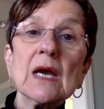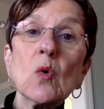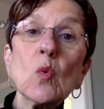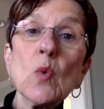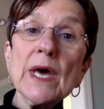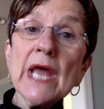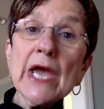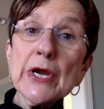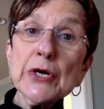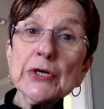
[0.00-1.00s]
What I
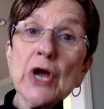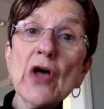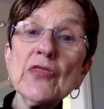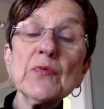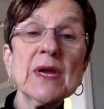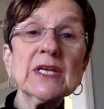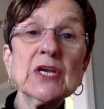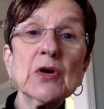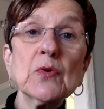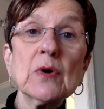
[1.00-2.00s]
heard on the
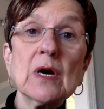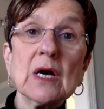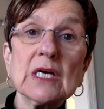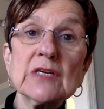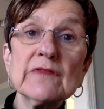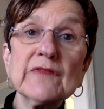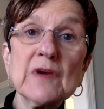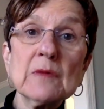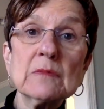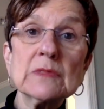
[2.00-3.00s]
radio
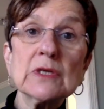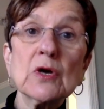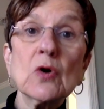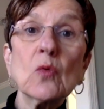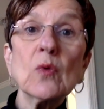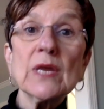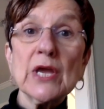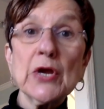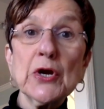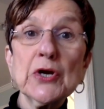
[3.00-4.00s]
confirmed what I
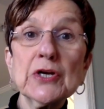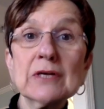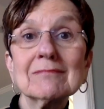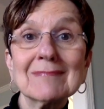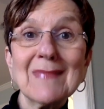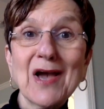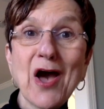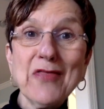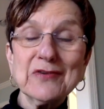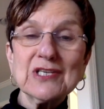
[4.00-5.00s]
heard
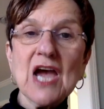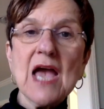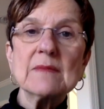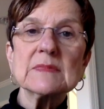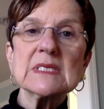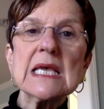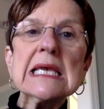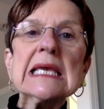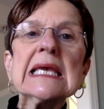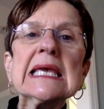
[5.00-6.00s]
other times.
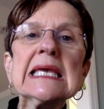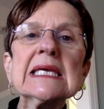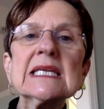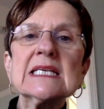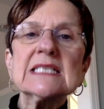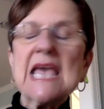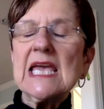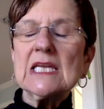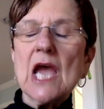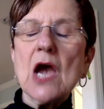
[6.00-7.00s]
It is
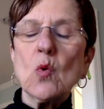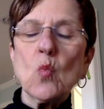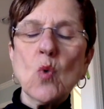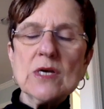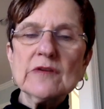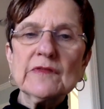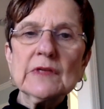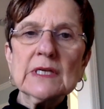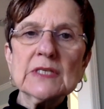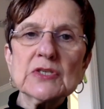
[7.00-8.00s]
a wonderful
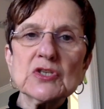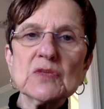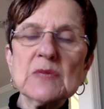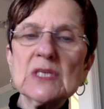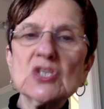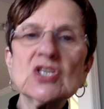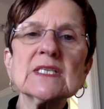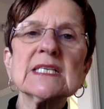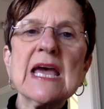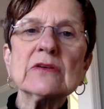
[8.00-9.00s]
instrument. She's
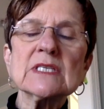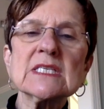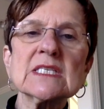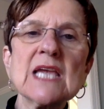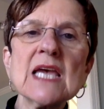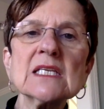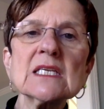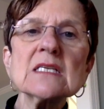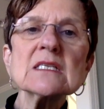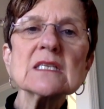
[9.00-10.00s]
an
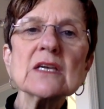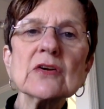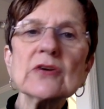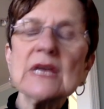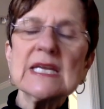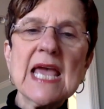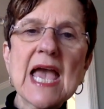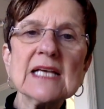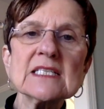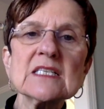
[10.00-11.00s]
outstanding singer, an
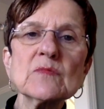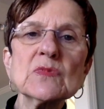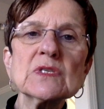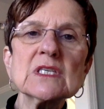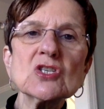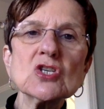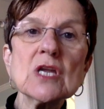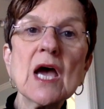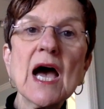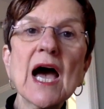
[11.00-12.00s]
excellent musician.
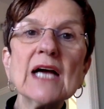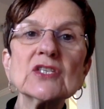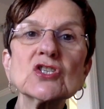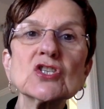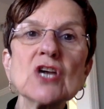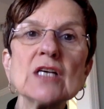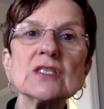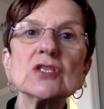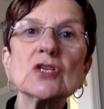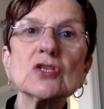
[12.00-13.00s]
I
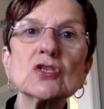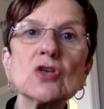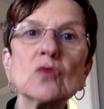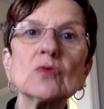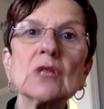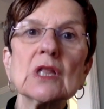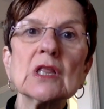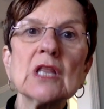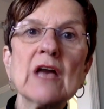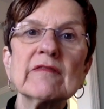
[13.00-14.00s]
just don't
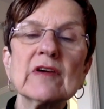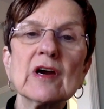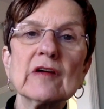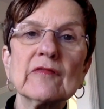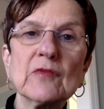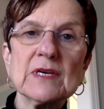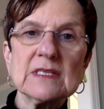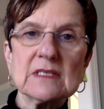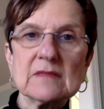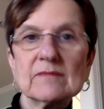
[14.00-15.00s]
love her
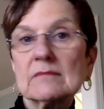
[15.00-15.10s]
voice.